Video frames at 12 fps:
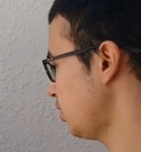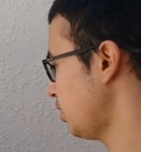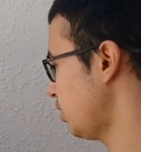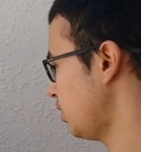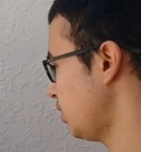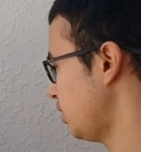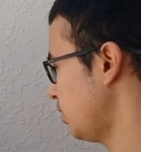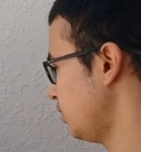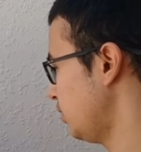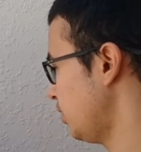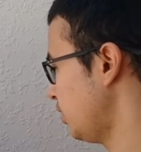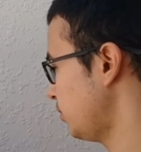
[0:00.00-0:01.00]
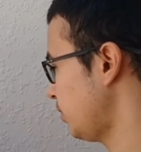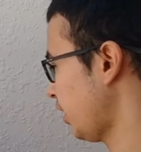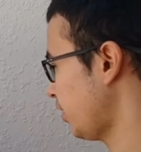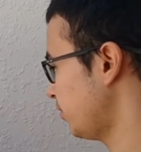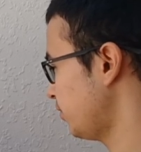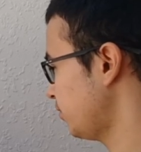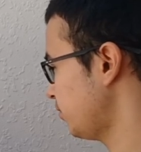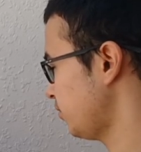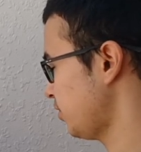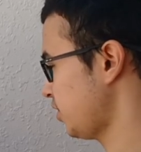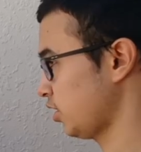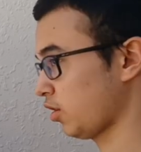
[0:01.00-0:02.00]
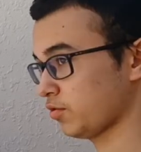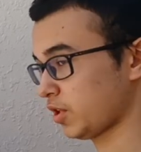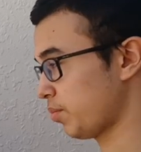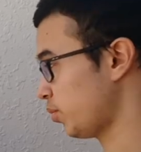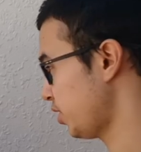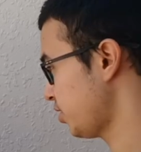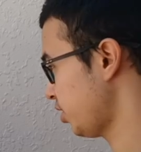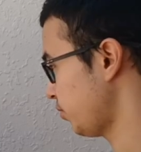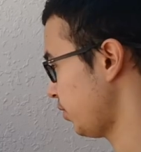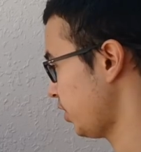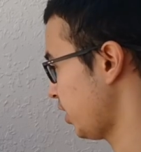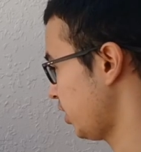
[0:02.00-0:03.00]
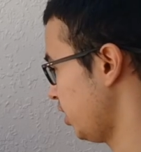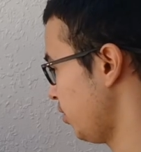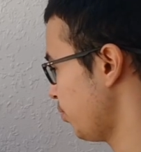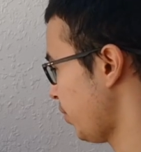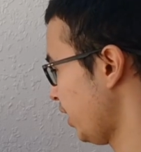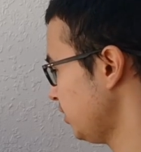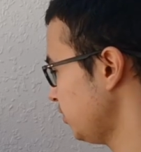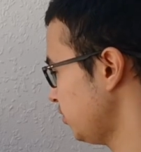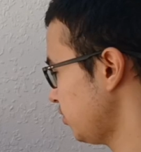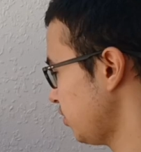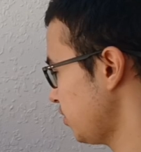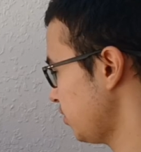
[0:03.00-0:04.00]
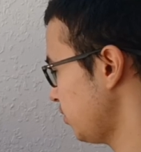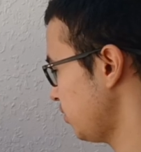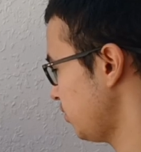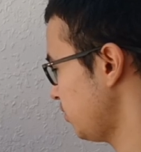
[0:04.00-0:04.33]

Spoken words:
and we have set of numbers that we can impart into